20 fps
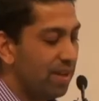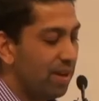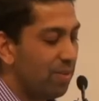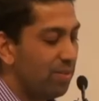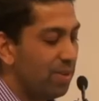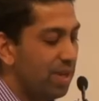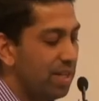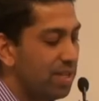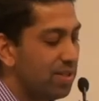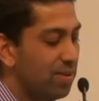
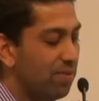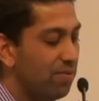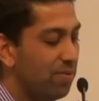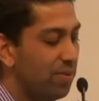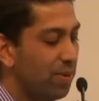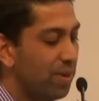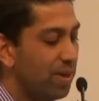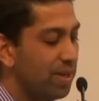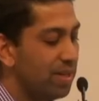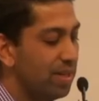and we need to
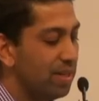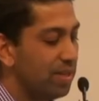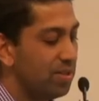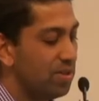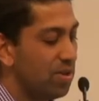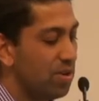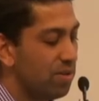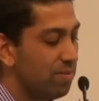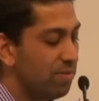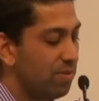avoid
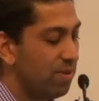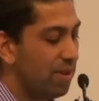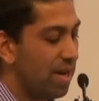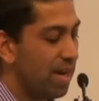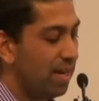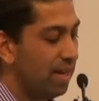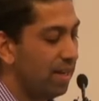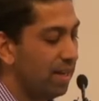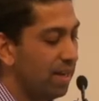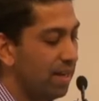dogma and
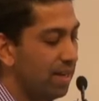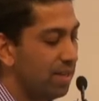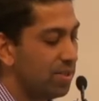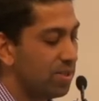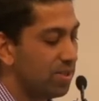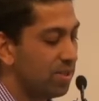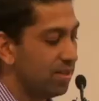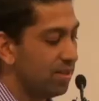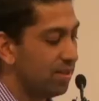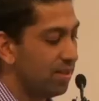
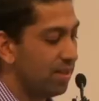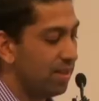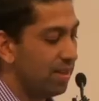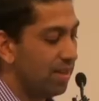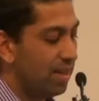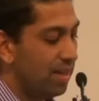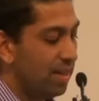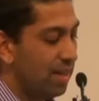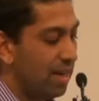alienation,